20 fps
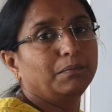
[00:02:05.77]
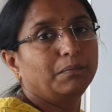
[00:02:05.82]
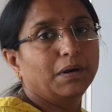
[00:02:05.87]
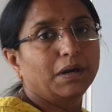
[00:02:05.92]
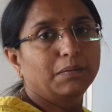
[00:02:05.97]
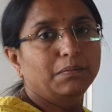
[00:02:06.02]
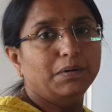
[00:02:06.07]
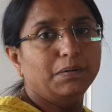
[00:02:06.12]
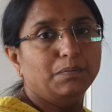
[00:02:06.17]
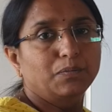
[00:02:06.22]

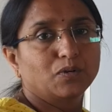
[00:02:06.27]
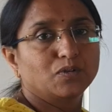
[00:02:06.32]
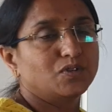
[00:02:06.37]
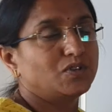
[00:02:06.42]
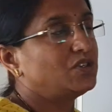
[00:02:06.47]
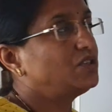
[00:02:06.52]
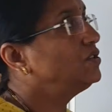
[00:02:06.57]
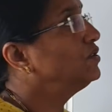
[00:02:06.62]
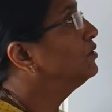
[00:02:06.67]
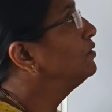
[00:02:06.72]
may be
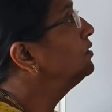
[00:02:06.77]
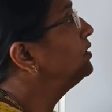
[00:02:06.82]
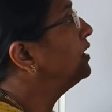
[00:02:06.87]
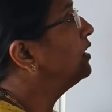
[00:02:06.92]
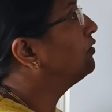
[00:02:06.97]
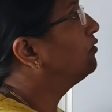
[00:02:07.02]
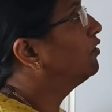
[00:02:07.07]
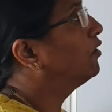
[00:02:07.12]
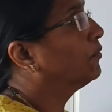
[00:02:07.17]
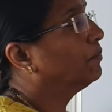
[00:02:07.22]
positive,
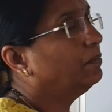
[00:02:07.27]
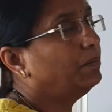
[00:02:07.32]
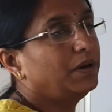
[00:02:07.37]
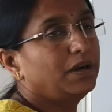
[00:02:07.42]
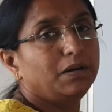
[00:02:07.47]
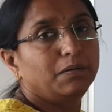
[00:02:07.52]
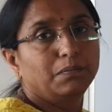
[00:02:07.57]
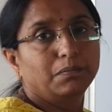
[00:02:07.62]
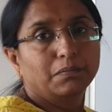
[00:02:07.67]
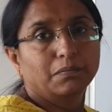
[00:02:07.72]
f of
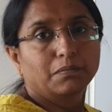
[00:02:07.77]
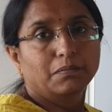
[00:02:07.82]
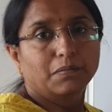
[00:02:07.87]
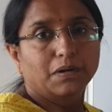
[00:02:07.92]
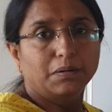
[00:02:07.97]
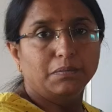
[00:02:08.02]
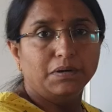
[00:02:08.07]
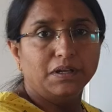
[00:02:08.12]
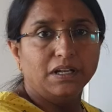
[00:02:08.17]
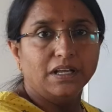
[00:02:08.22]
b
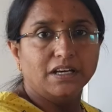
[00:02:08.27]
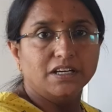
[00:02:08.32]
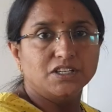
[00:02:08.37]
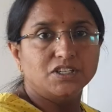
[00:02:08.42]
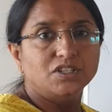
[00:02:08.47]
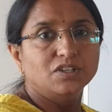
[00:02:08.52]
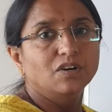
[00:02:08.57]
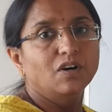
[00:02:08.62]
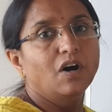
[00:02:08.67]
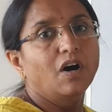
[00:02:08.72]
may be
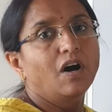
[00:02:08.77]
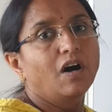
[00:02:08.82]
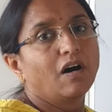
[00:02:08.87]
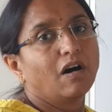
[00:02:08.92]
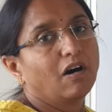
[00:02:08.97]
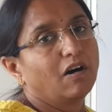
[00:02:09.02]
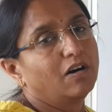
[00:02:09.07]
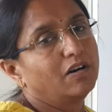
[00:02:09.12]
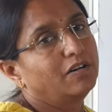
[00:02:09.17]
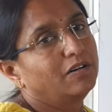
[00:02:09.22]
negative,
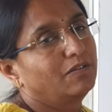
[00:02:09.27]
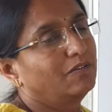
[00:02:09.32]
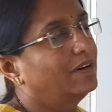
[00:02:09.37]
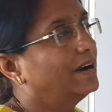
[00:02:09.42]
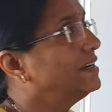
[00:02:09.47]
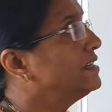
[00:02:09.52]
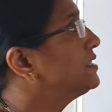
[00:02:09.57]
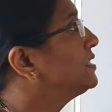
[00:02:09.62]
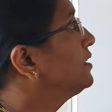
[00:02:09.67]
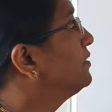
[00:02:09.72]
or
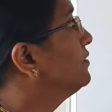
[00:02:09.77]
vice